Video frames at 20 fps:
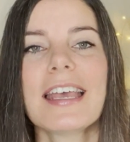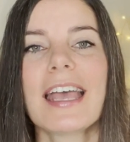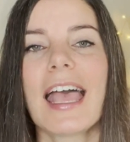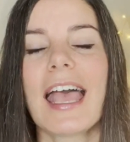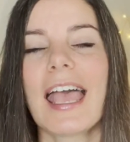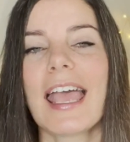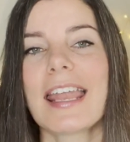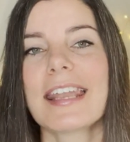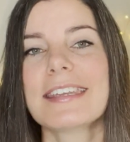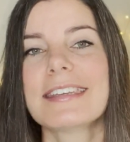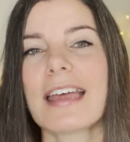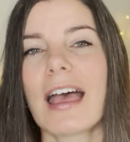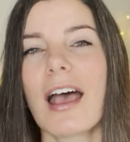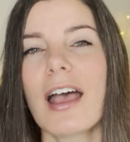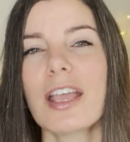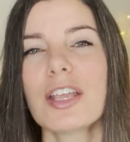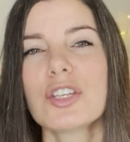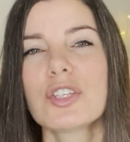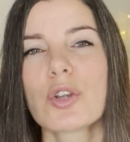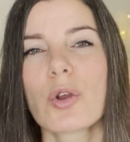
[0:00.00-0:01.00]
And
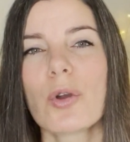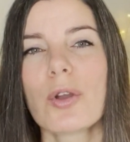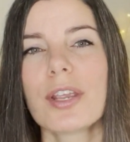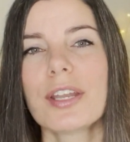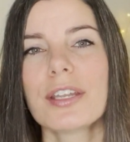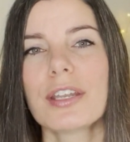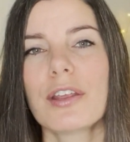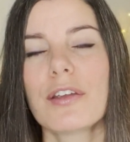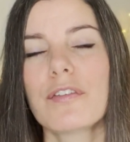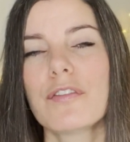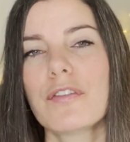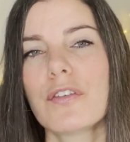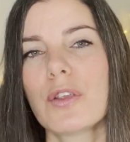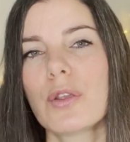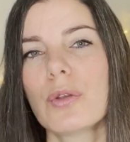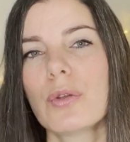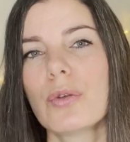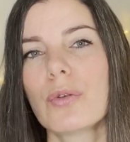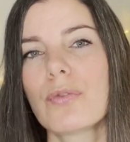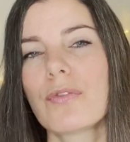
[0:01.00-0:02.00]
I joined a
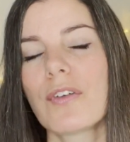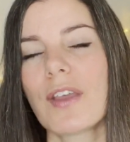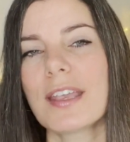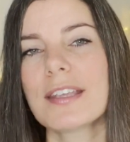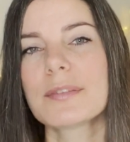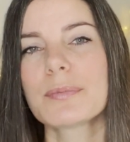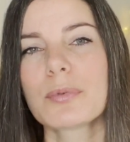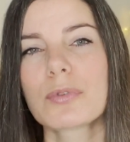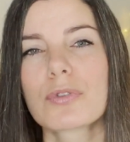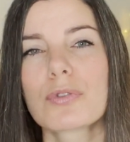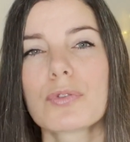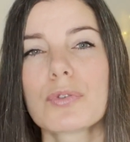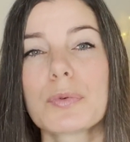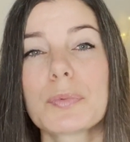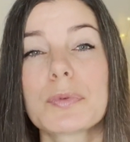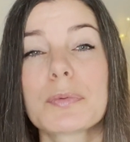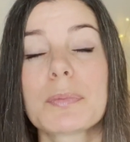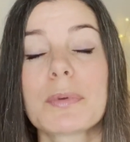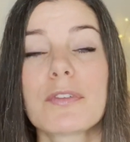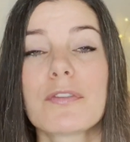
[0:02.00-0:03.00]
few Facebook
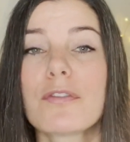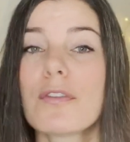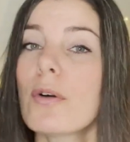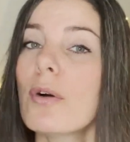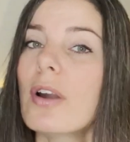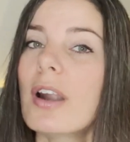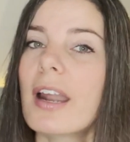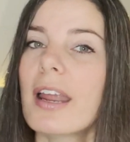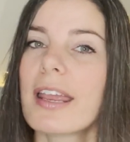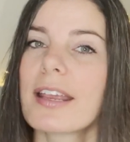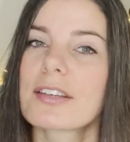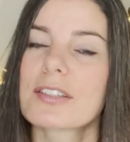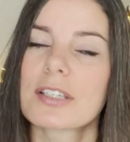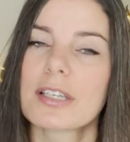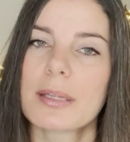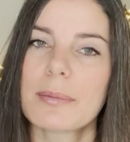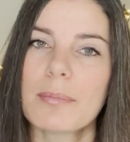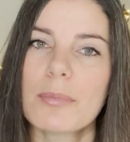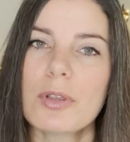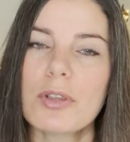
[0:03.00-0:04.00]
groups before I
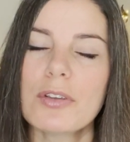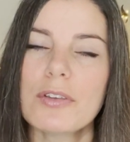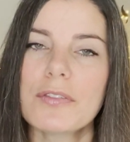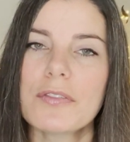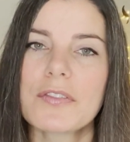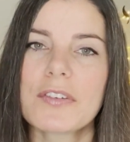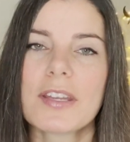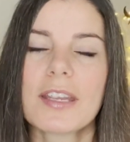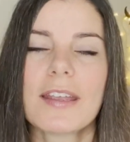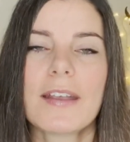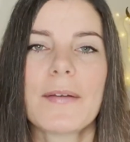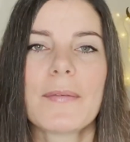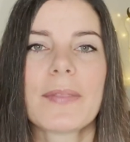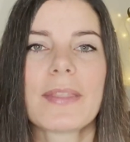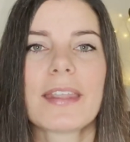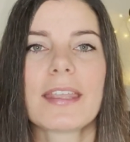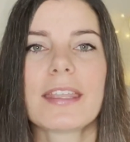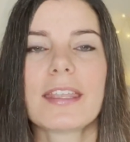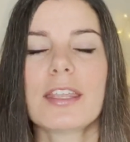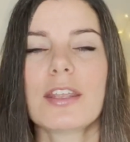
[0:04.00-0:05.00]
actually moved.
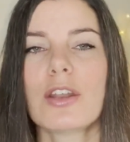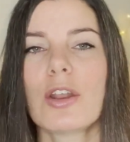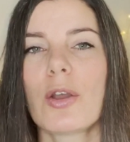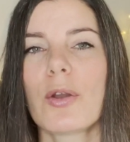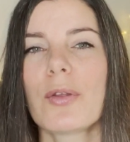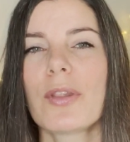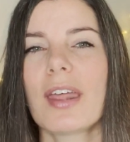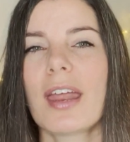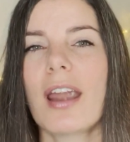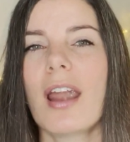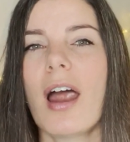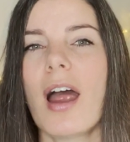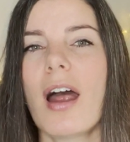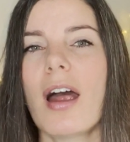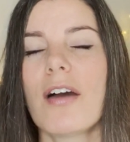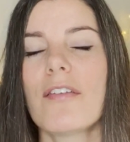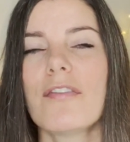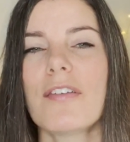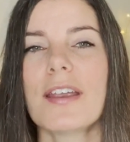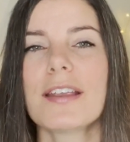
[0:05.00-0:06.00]
You know, there
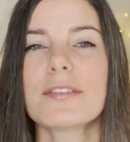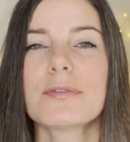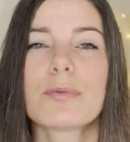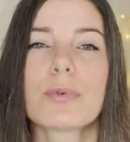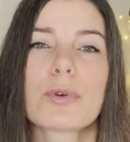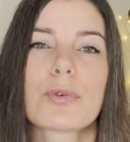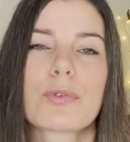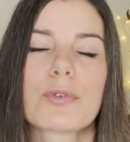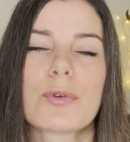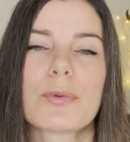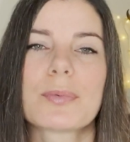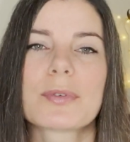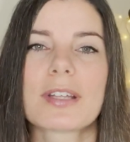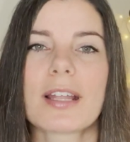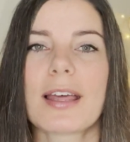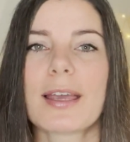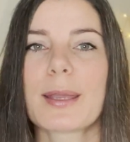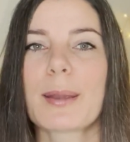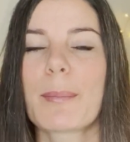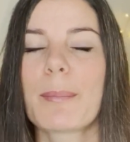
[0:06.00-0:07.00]
are Facebook groups
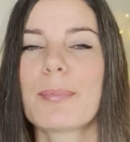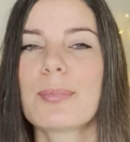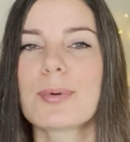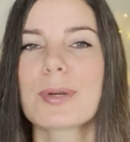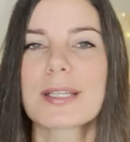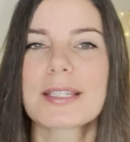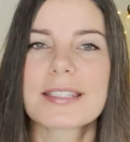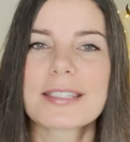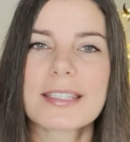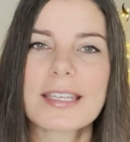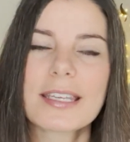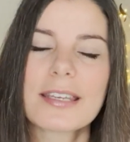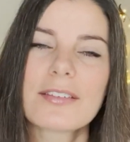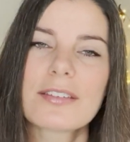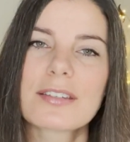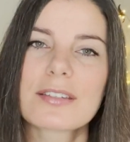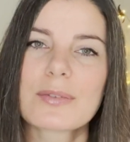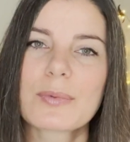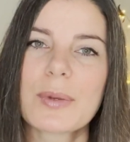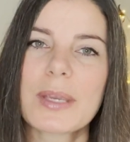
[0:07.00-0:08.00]
like Brits in
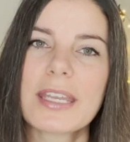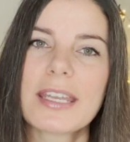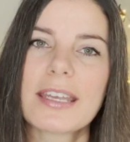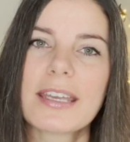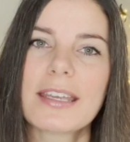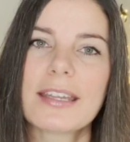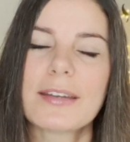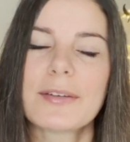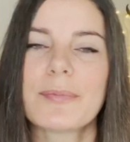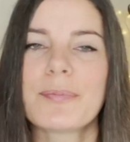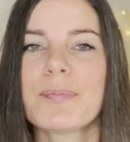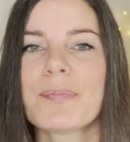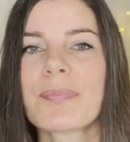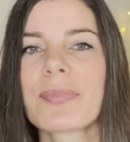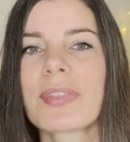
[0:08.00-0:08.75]
Sweden,